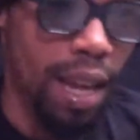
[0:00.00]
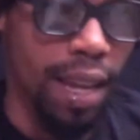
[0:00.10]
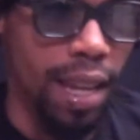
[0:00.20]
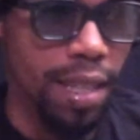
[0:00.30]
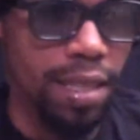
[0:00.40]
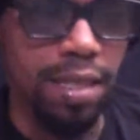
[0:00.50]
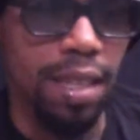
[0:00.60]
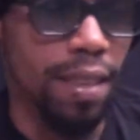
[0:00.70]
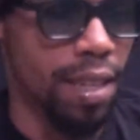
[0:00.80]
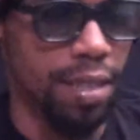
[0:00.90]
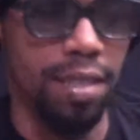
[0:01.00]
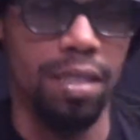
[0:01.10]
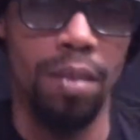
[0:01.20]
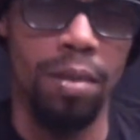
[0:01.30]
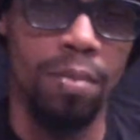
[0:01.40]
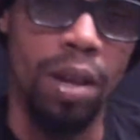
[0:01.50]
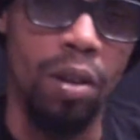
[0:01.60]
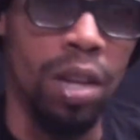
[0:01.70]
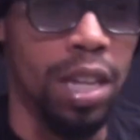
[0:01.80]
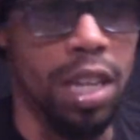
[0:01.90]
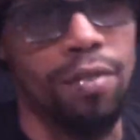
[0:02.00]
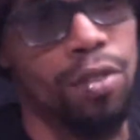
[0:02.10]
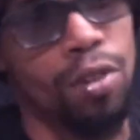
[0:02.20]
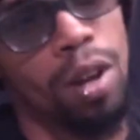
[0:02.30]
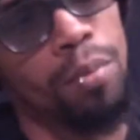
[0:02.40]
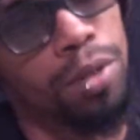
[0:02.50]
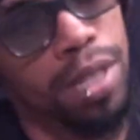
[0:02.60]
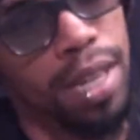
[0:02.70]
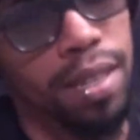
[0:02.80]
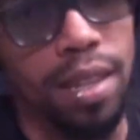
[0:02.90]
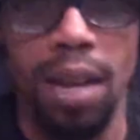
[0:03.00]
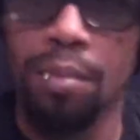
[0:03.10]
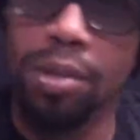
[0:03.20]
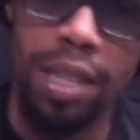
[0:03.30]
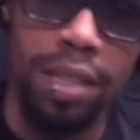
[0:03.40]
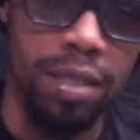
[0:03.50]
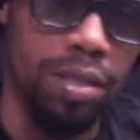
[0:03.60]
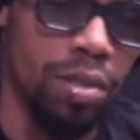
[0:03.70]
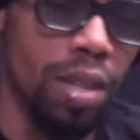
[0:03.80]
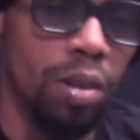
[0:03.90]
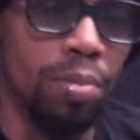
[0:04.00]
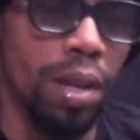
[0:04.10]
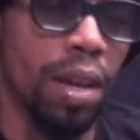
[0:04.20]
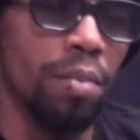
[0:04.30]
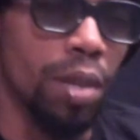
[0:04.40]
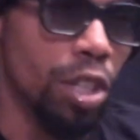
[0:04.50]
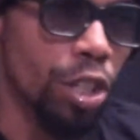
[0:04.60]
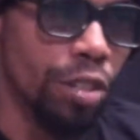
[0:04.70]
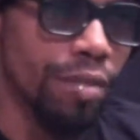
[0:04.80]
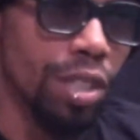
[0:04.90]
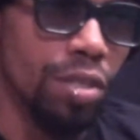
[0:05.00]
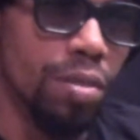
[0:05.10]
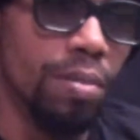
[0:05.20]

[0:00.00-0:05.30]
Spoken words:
I guess, because I think it says something about if you're unprotected and protected, so that would kind of be a good feature.